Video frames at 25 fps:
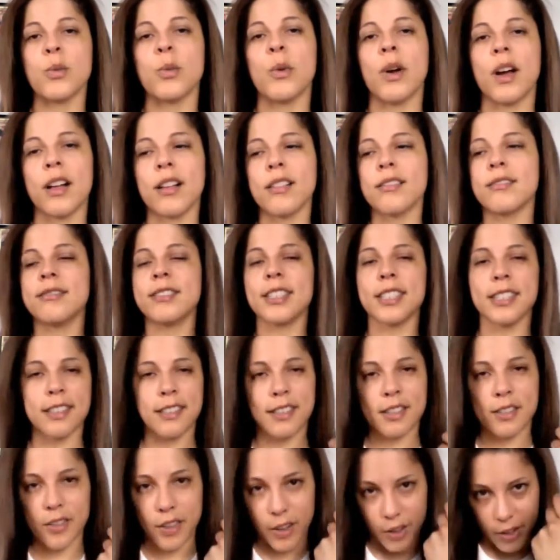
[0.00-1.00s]
well, this
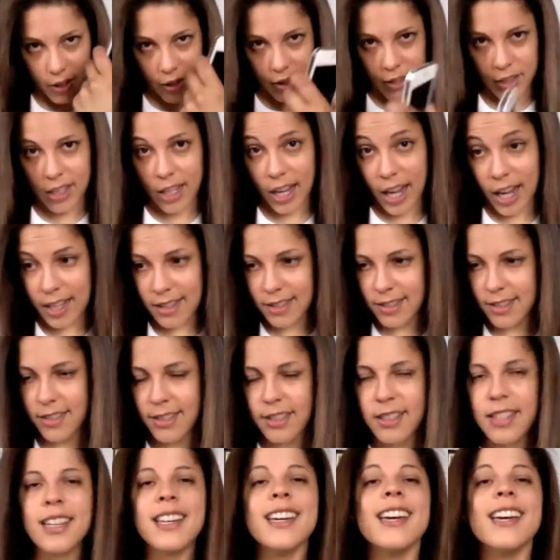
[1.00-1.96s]
is a very good case.